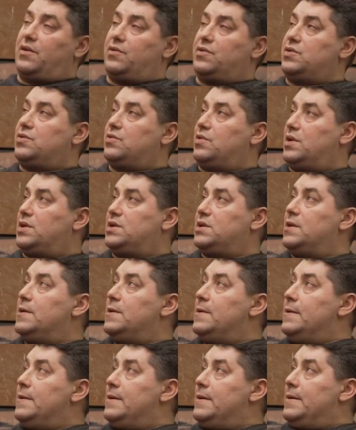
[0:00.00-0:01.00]
into
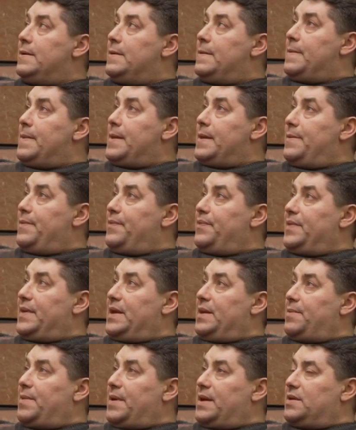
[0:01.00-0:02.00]
pieces those
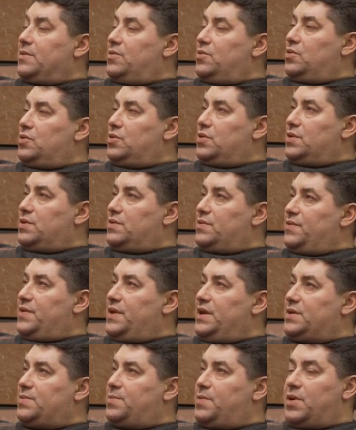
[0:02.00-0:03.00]
sportsmen. So
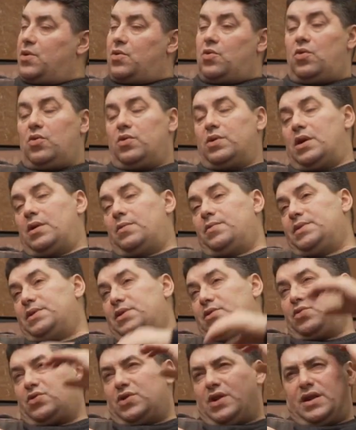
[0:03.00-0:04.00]
the main idea
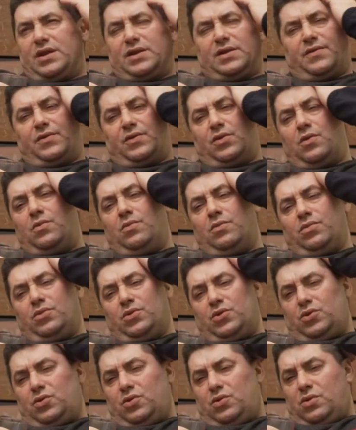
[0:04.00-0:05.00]
still is in the
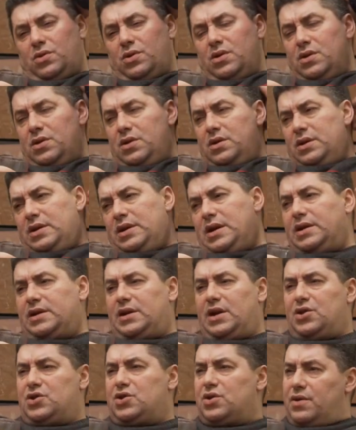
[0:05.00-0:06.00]
fact that when the
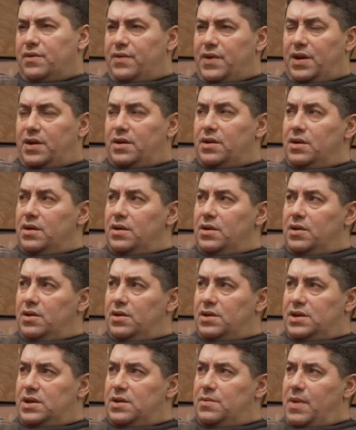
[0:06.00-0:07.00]
person
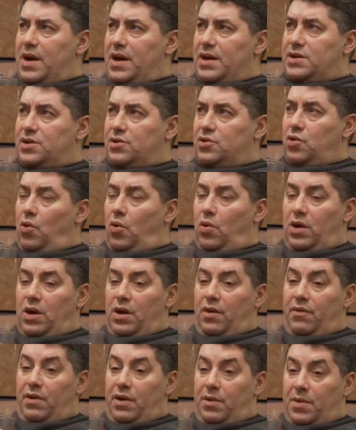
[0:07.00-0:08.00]
really is
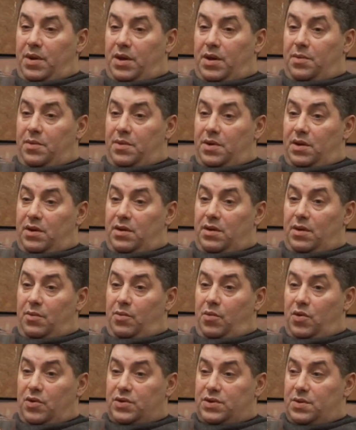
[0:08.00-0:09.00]
good in martial
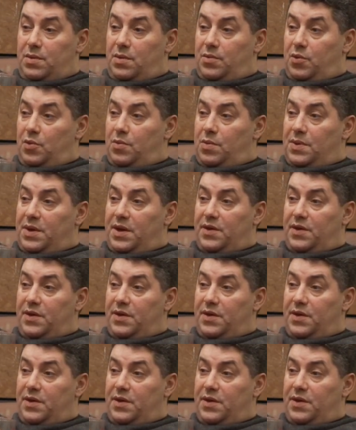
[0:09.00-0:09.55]
arts for a long